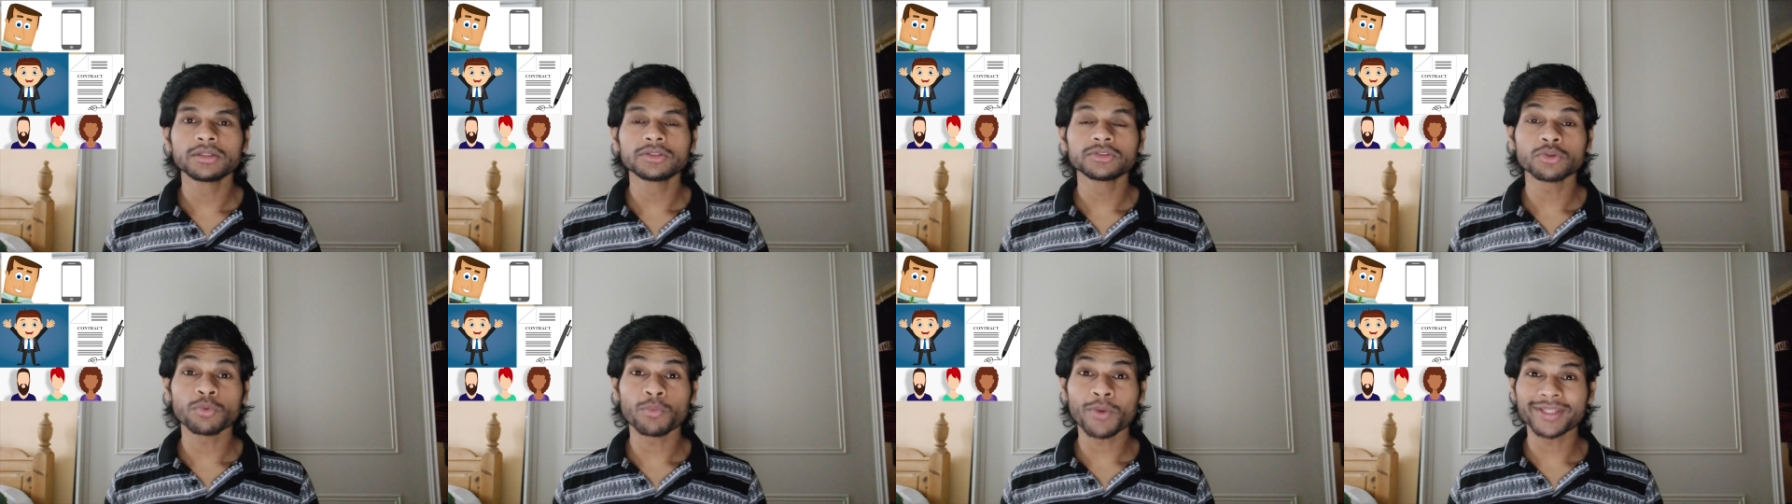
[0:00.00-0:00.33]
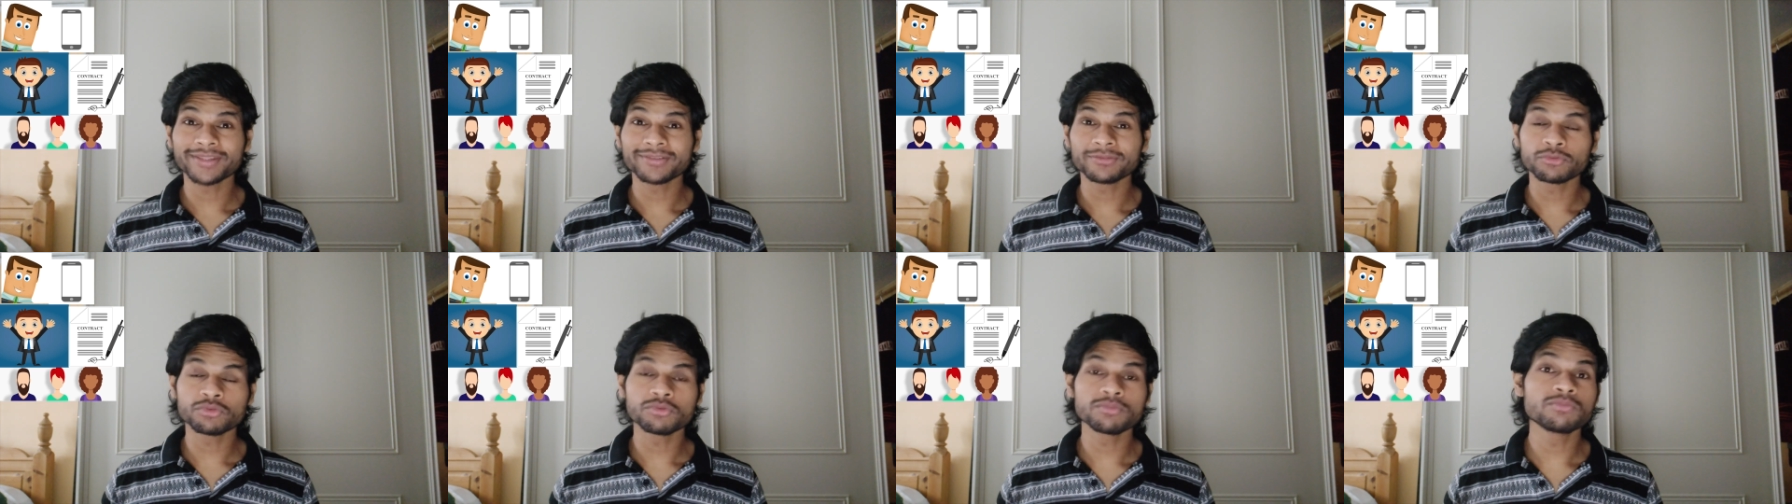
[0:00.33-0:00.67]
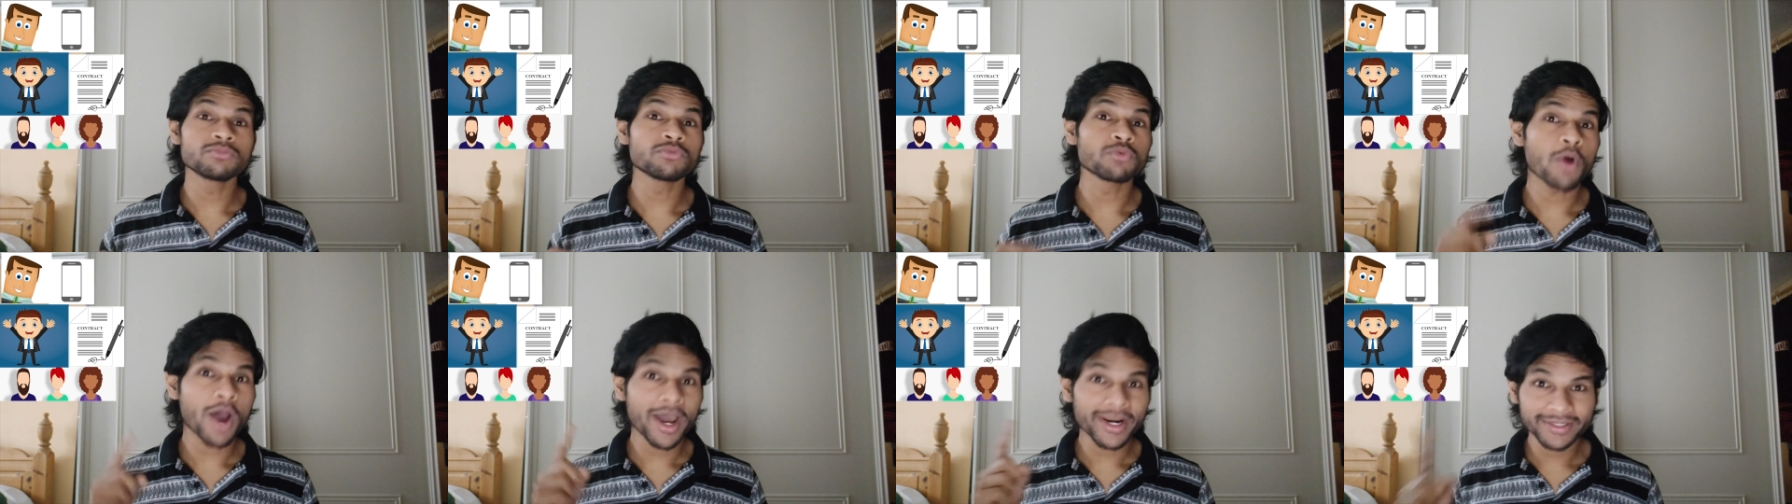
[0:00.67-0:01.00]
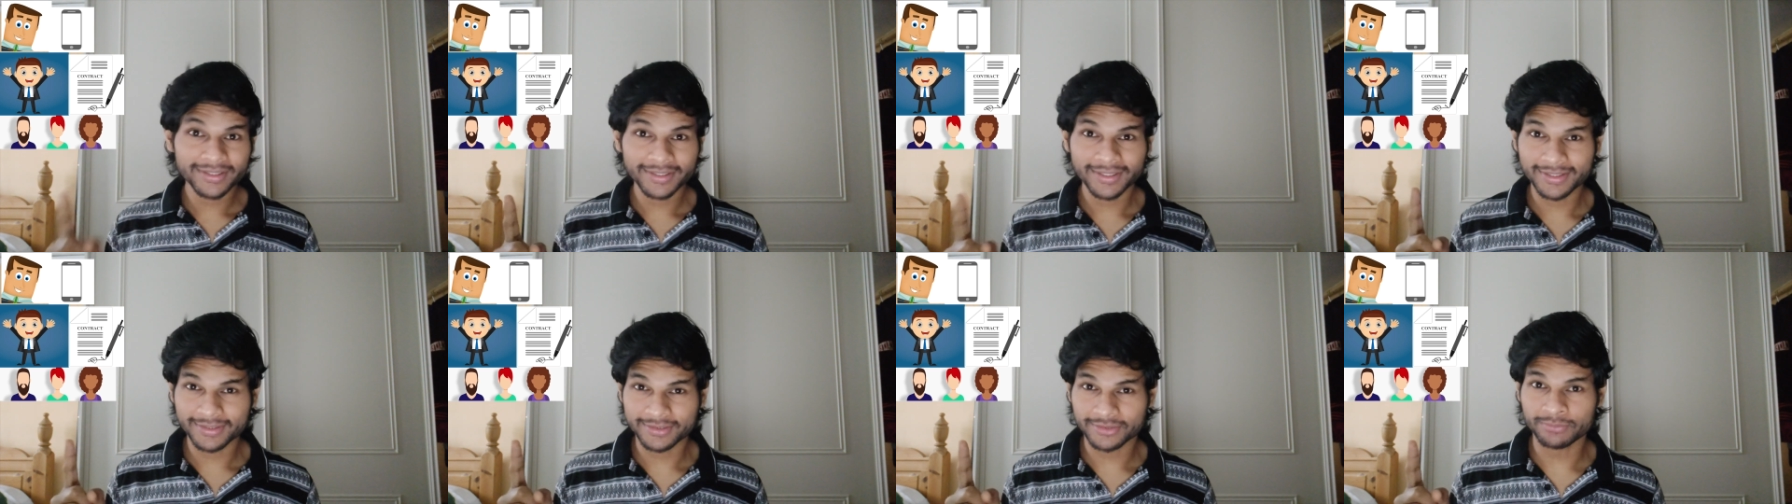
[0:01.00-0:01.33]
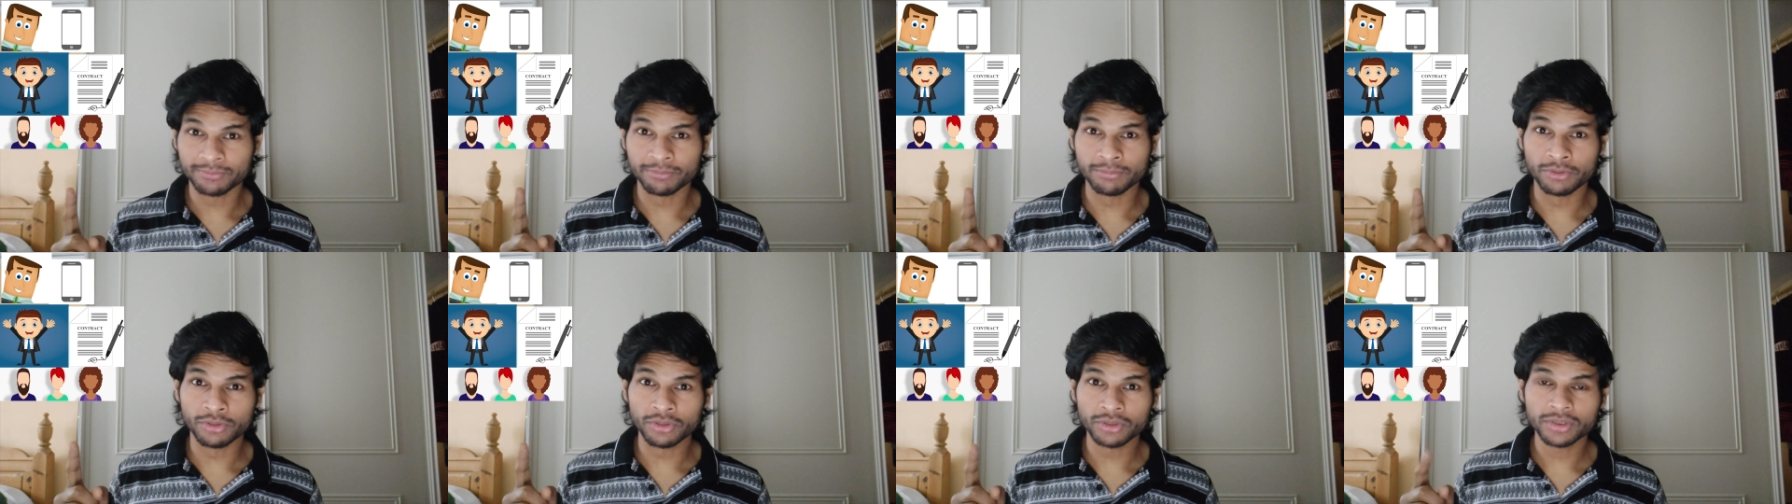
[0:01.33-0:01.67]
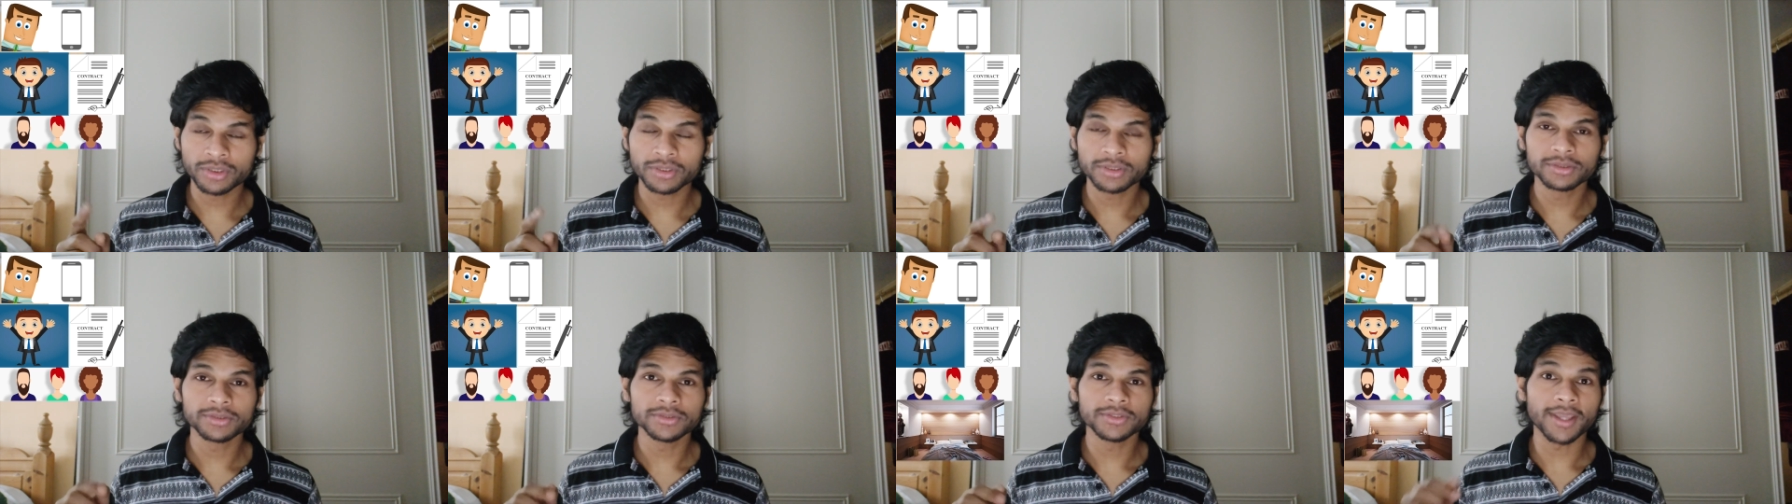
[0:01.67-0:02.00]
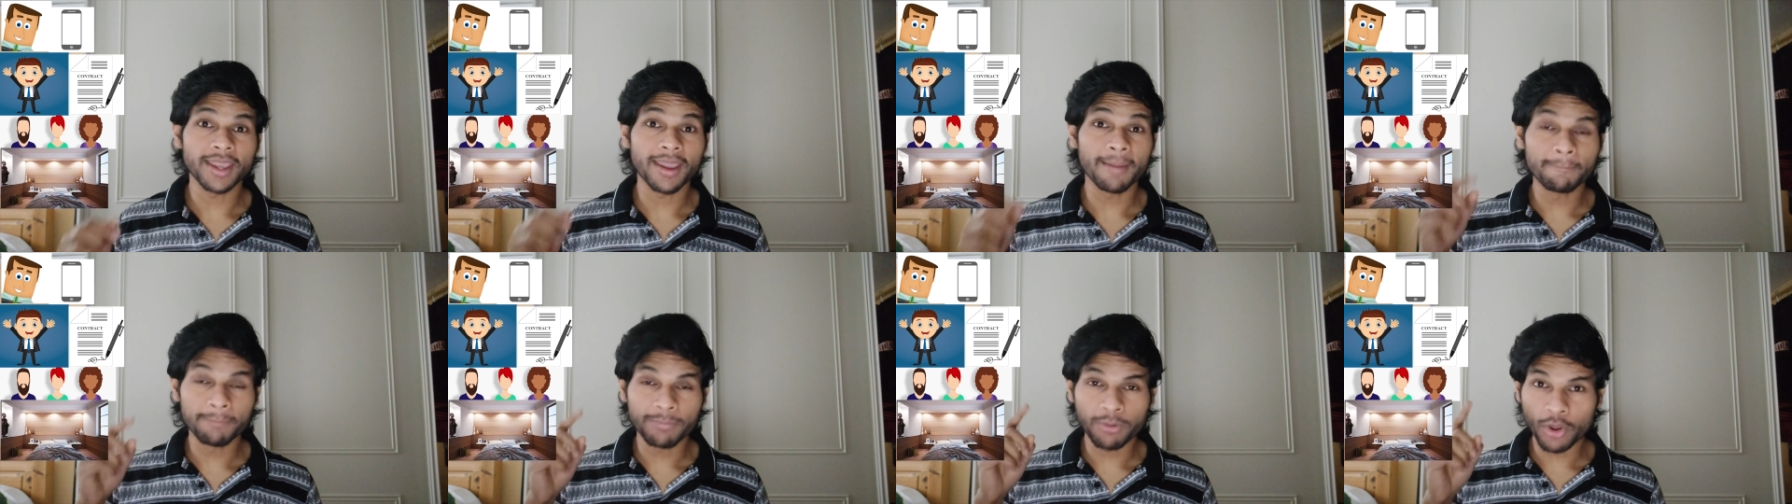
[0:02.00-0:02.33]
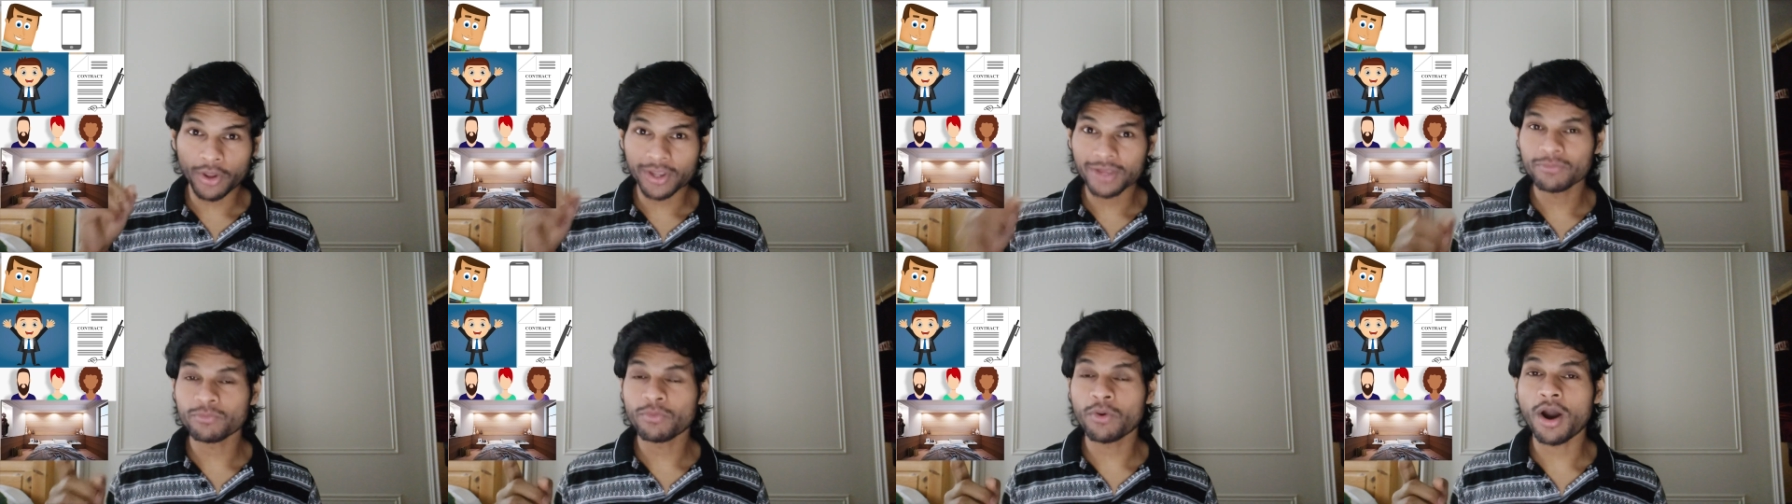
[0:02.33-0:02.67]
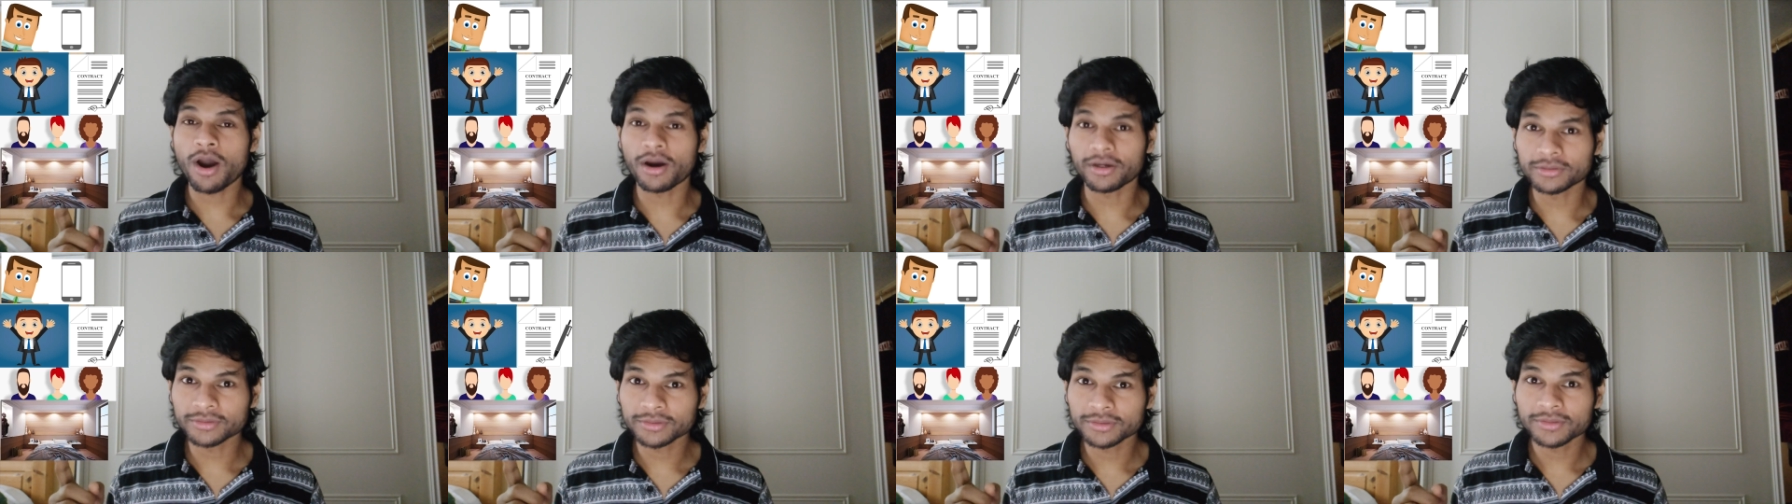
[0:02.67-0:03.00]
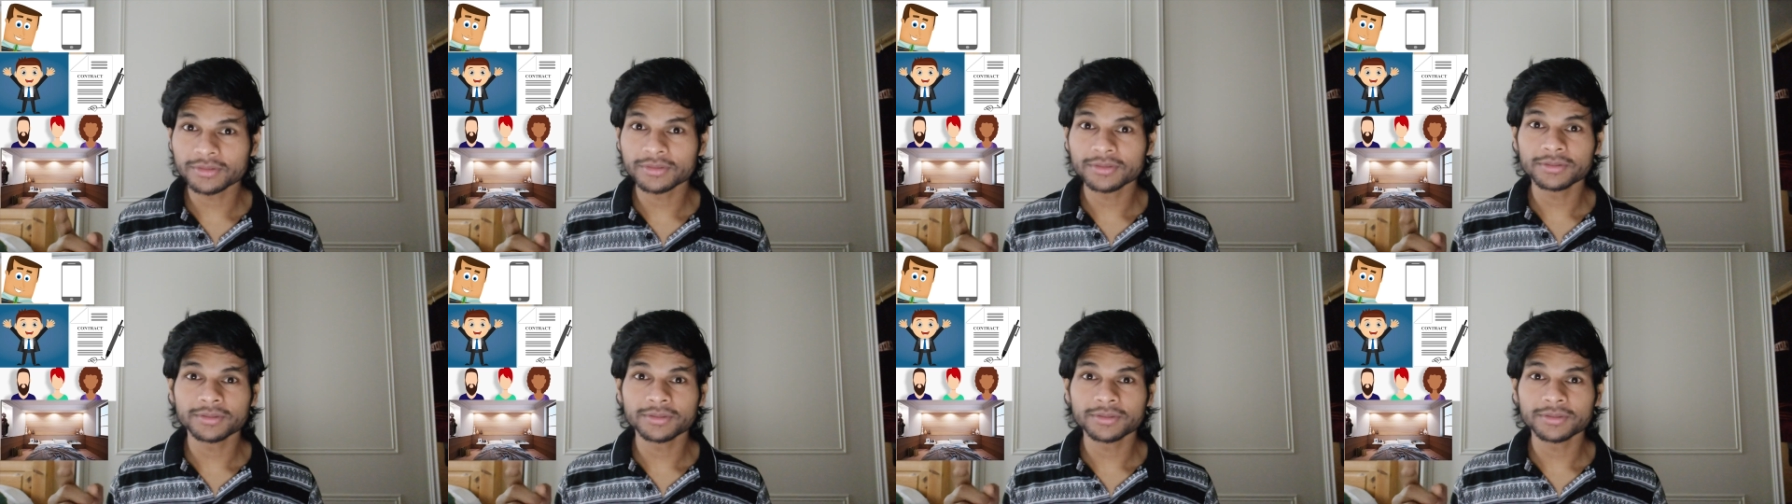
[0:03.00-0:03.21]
so when room one gets booked the employee one